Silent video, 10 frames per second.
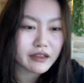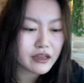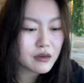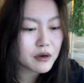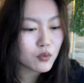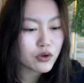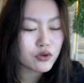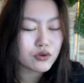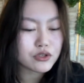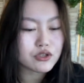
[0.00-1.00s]
Think about what
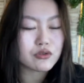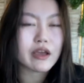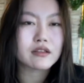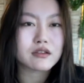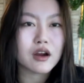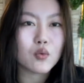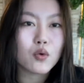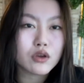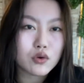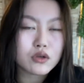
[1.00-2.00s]
your strengths are and
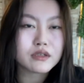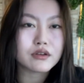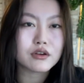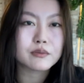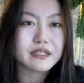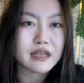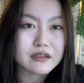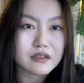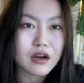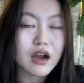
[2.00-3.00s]
what your circumstances are,